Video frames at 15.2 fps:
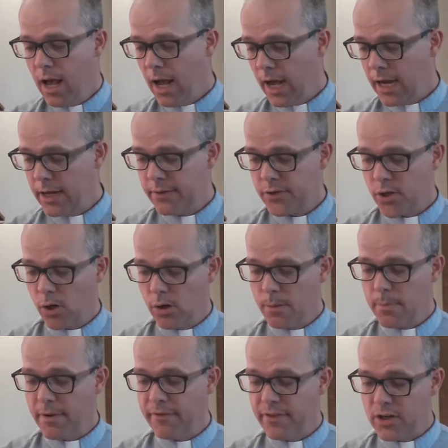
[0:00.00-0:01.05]
I have shown
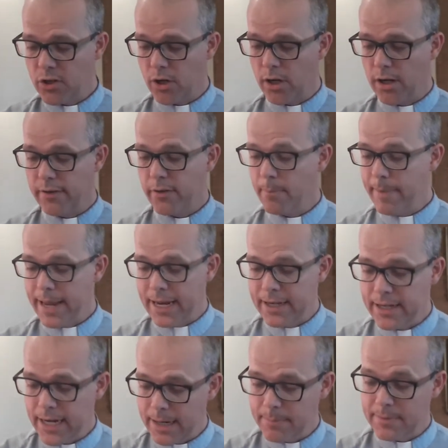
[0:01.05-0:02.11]
him a vision of a
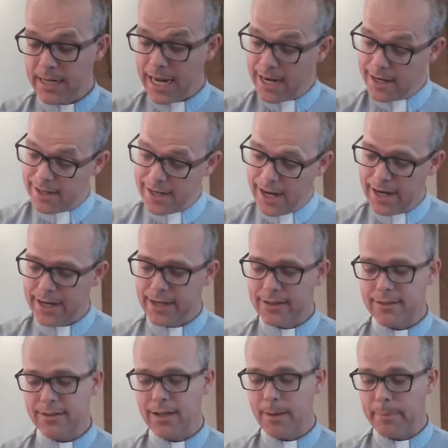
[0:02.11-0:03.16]
man named
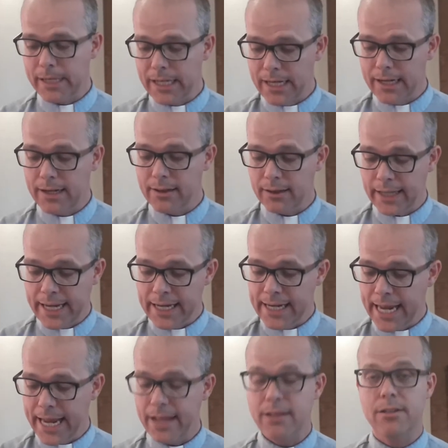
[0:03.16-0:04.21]
Ananias coming in and laying
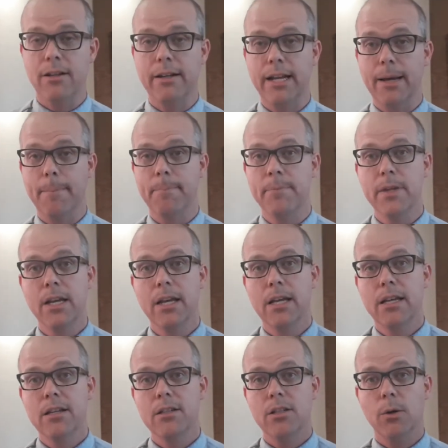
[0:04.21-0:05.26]
hands on him
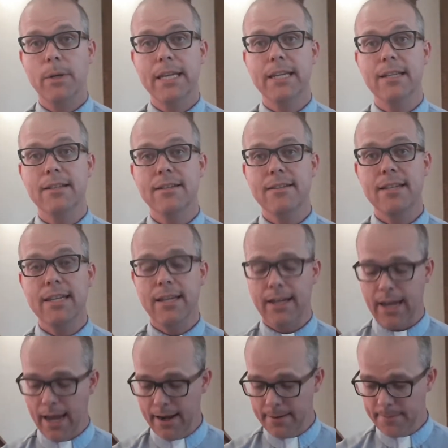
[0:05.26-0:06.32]
so he can see
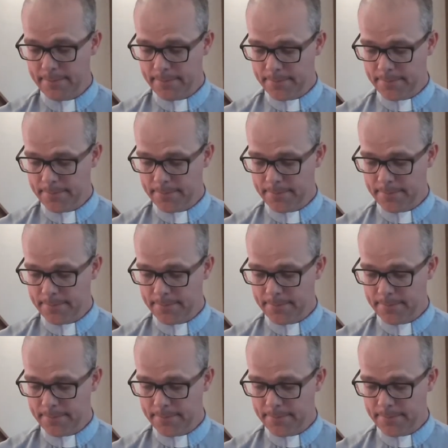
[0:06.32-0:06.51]
again.